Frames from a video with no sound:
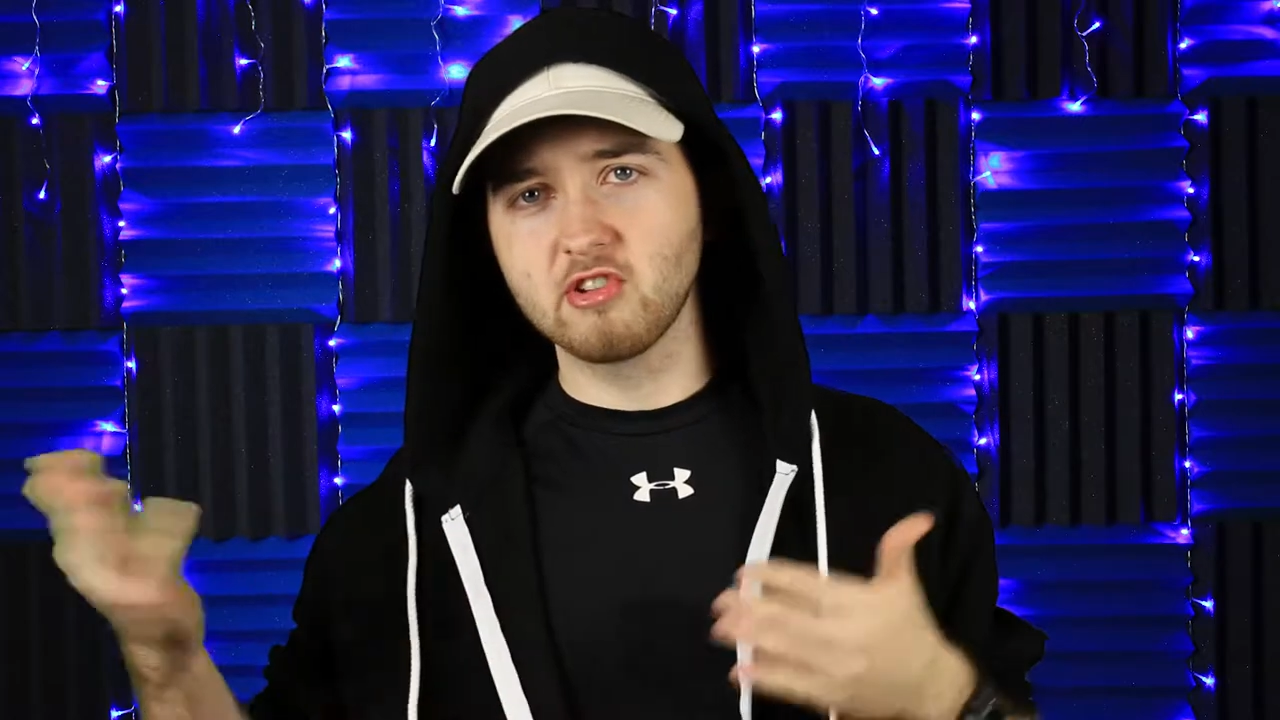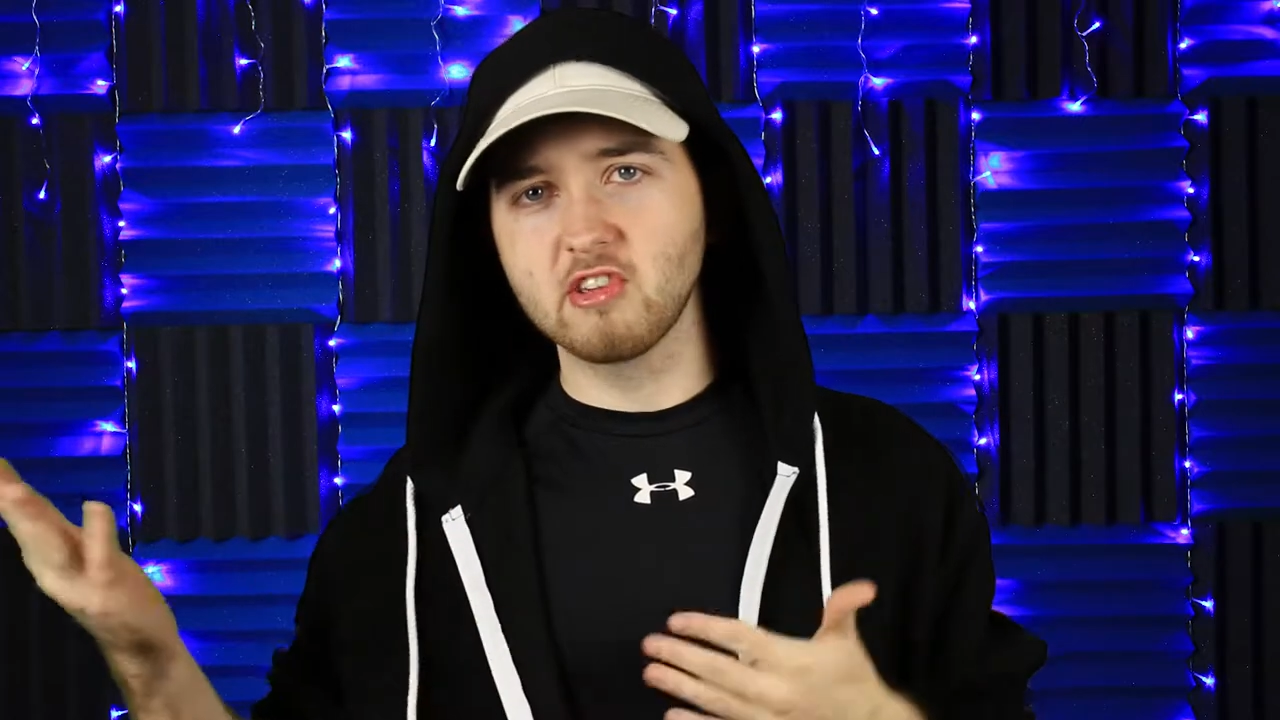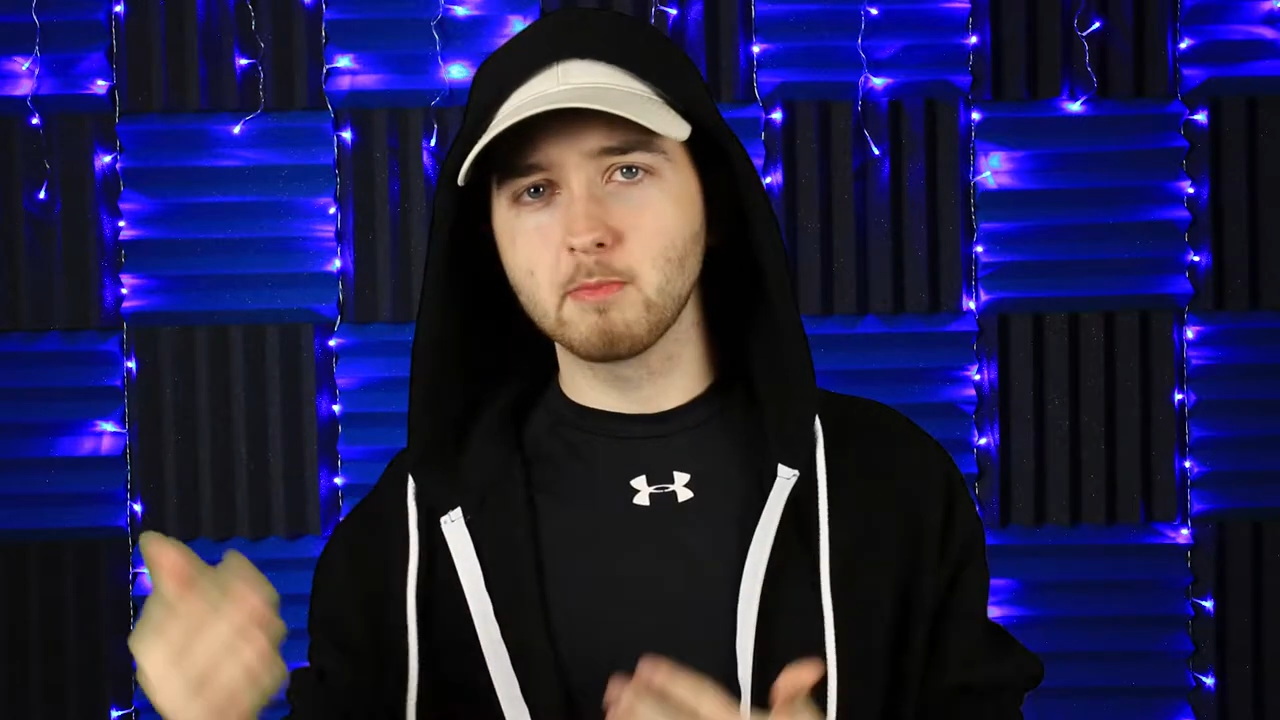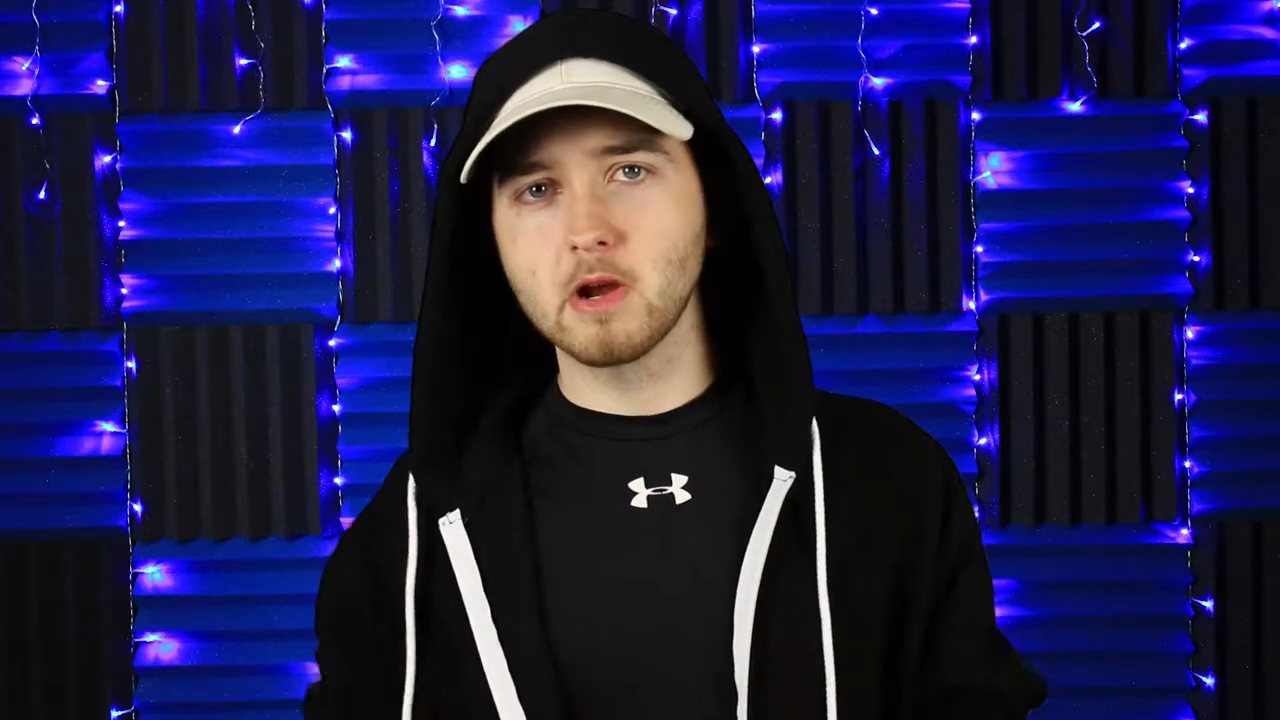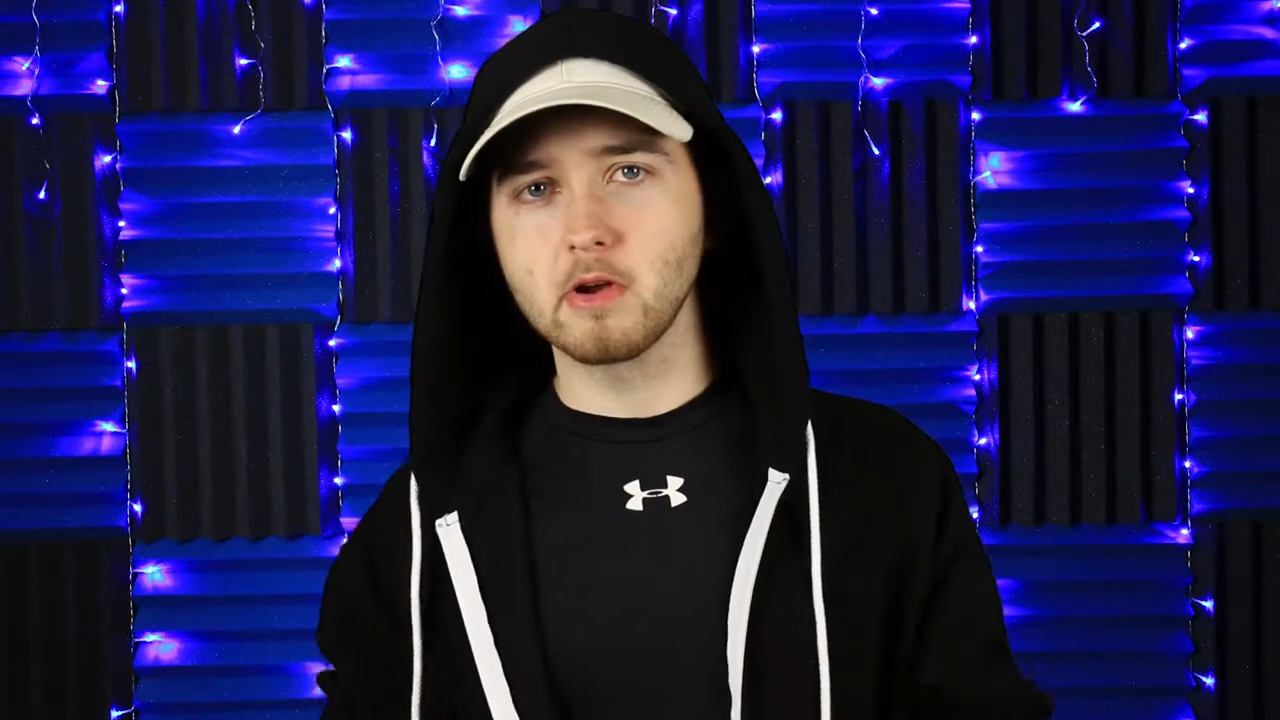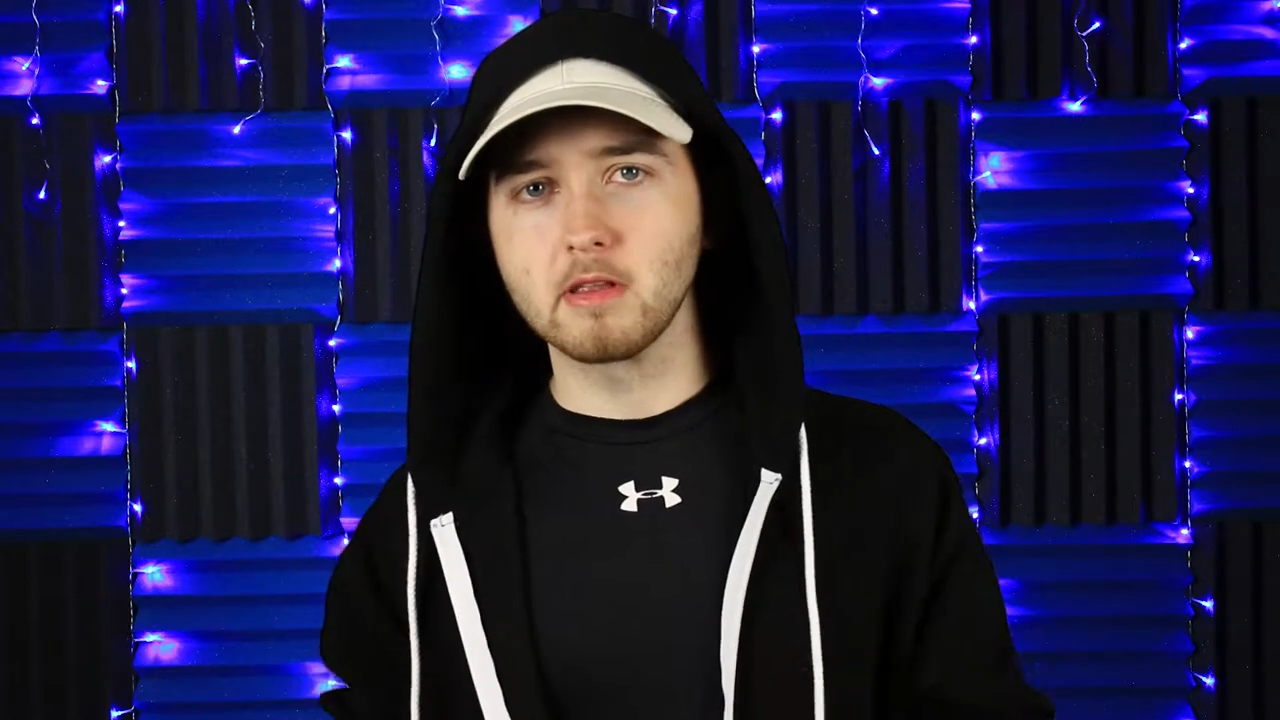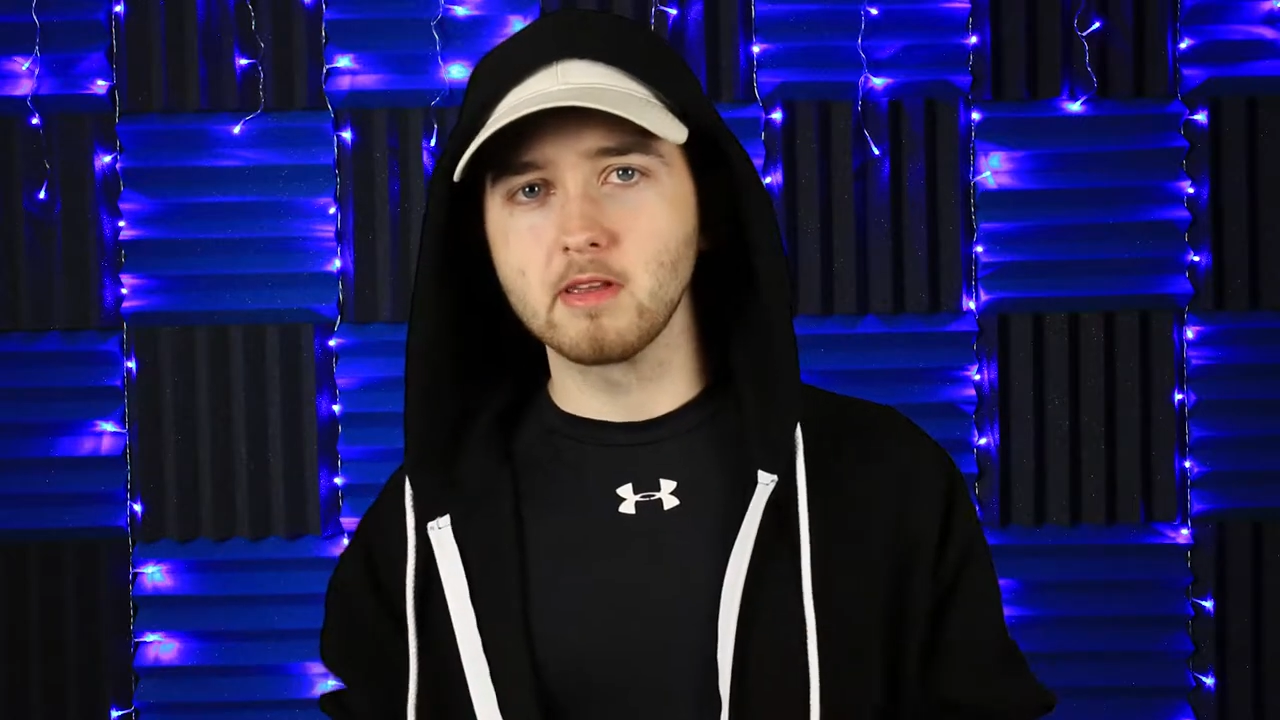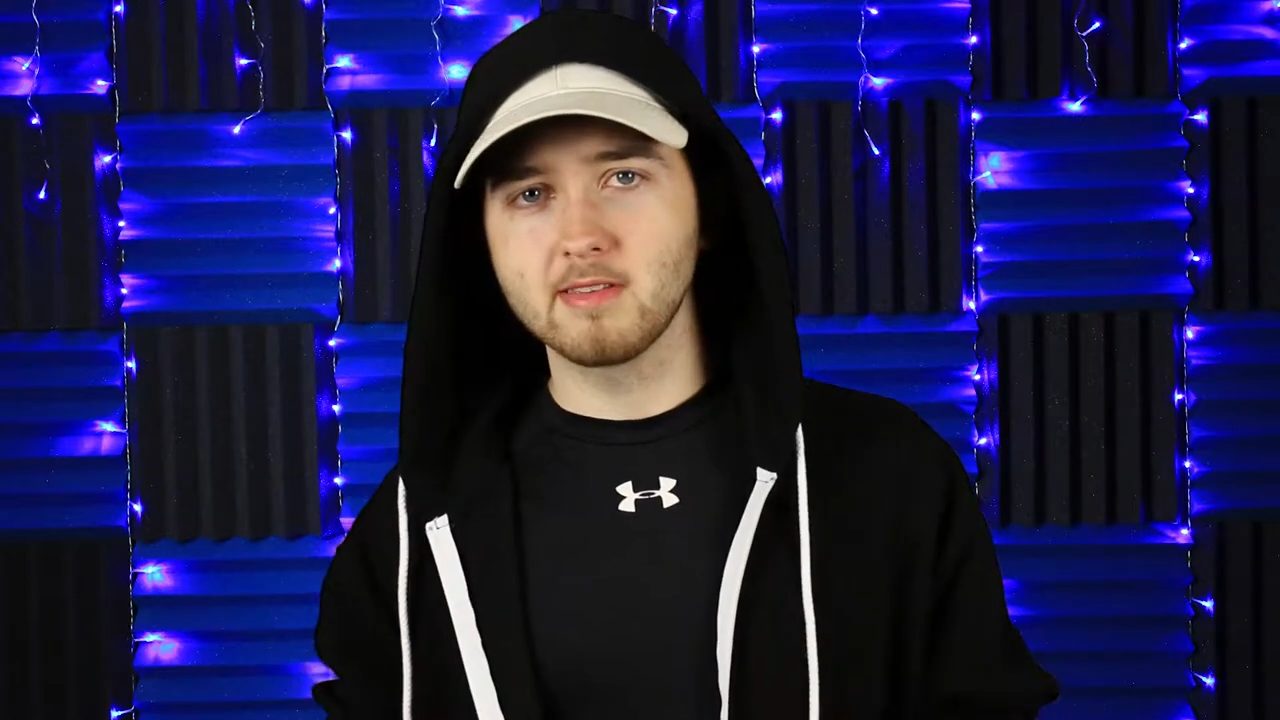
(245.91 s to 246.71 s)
she's married?